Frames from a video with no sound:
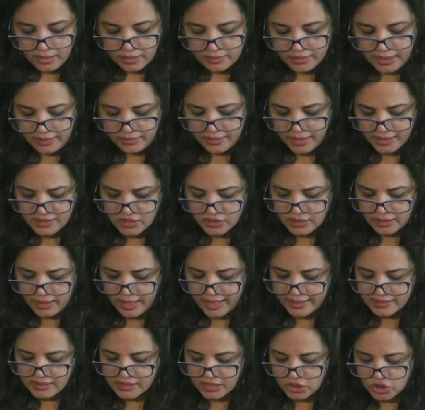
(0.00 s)
The
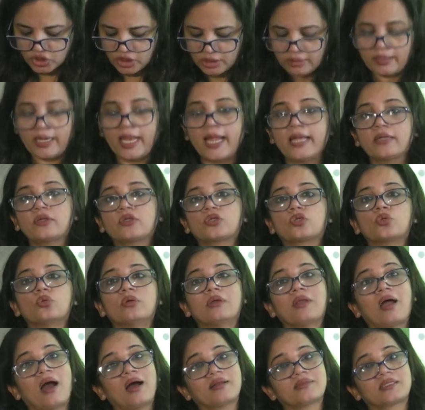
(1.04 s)
industrialization led
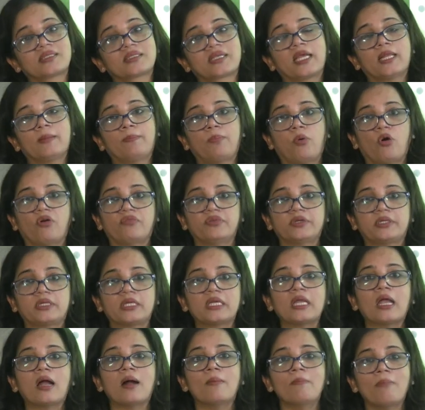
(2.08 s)
to large-scale
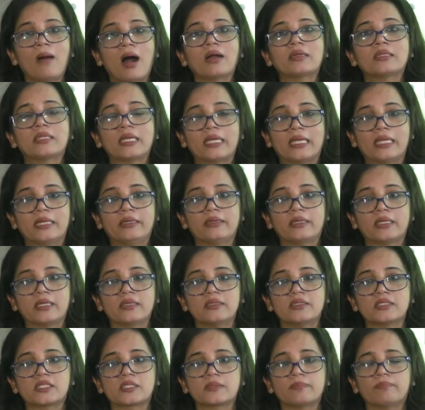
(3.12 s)
poverty among the
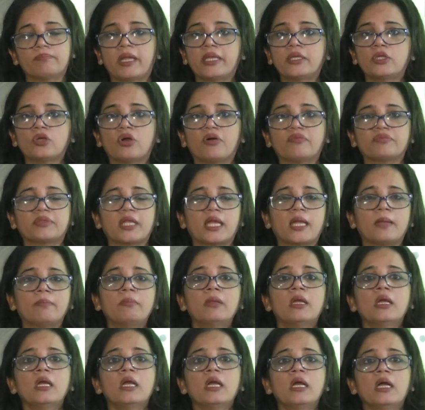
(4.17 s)
Indians. Many of
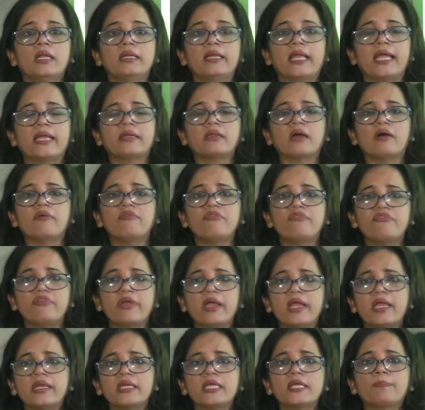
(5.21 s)
them led a
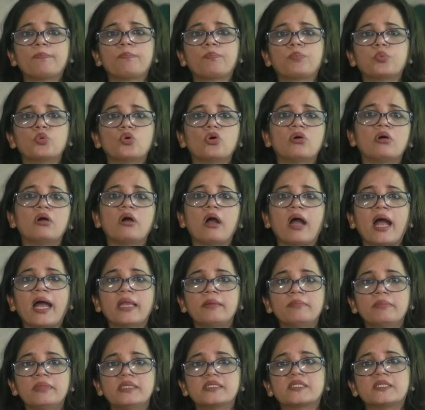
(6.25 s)
very poor
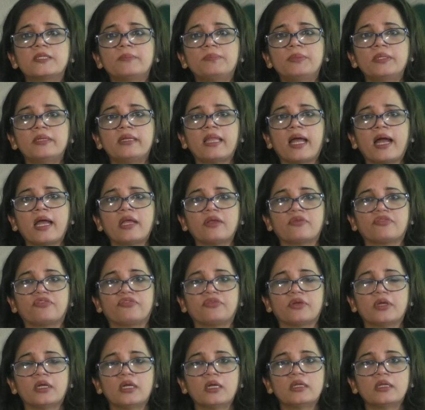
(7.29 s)
and miserable life.
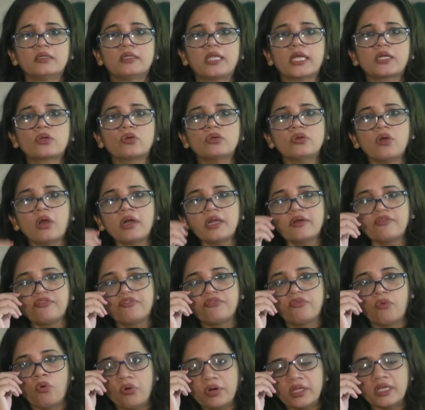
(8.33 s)
They could not
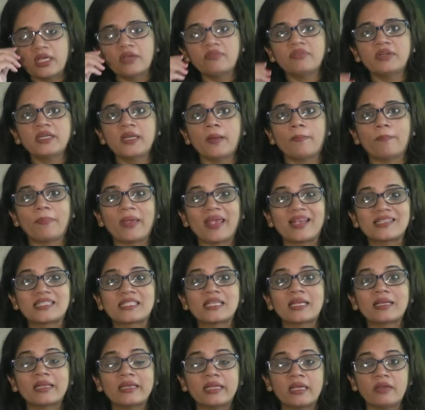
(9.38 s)
afford even a
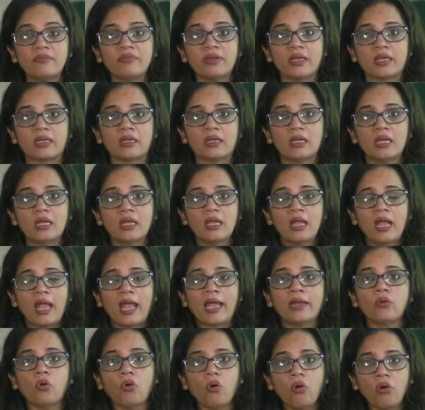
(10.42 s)
basic living.
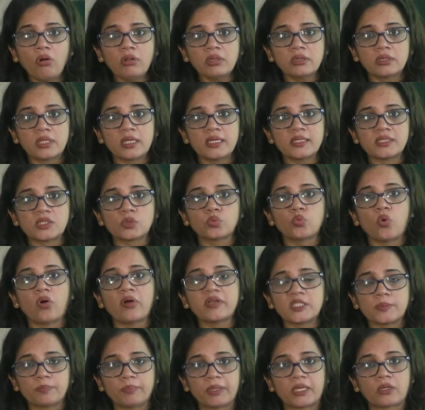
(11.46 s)
And all this
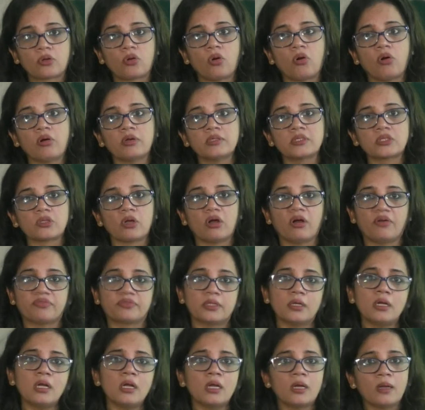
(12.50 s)
was because
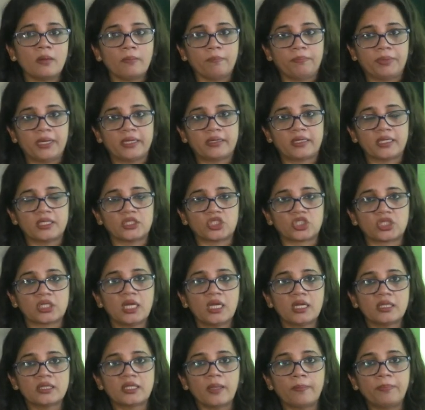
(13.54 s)
of the British.
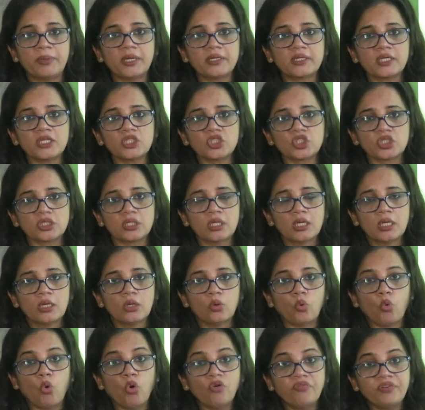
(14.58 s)
The British
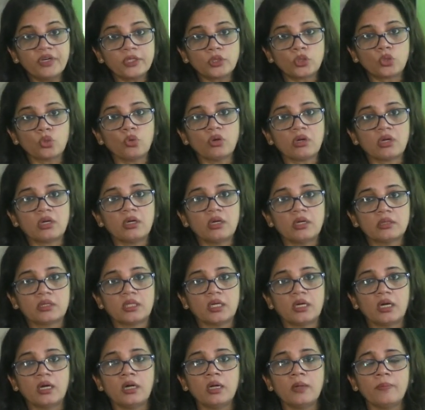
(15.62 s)
overtook
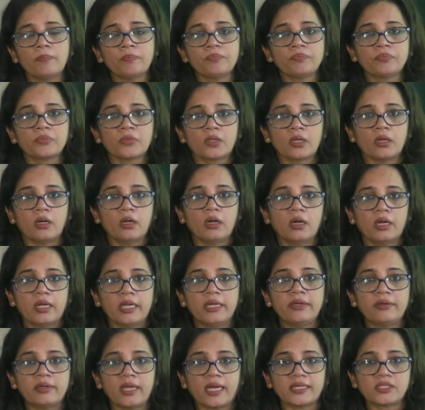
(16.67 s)

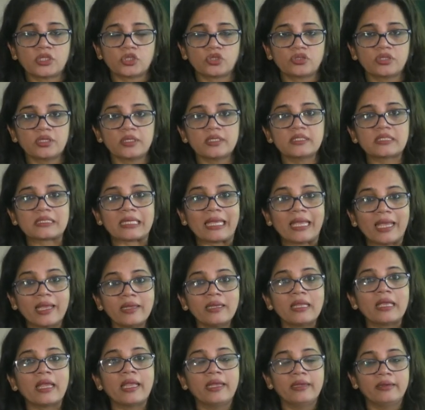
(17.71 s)
the industries
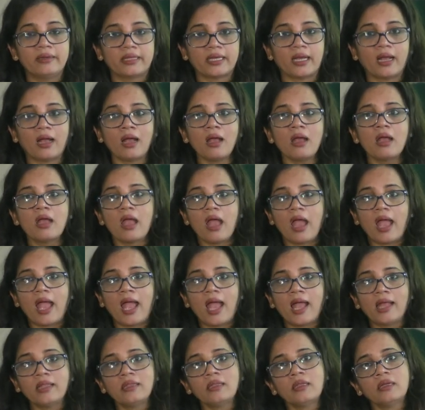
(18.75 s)
in India
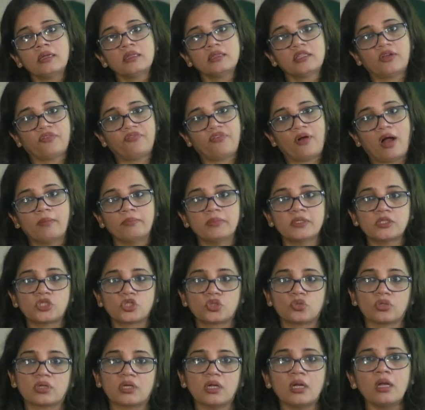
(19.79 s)
and the
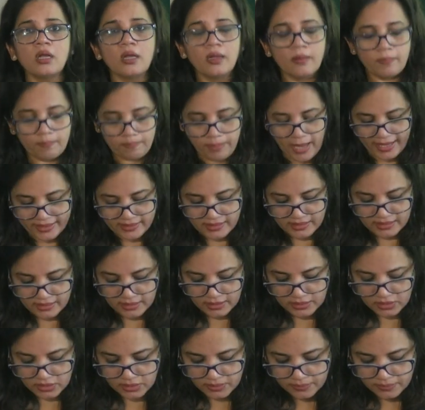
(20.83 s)
farmers took a back seat.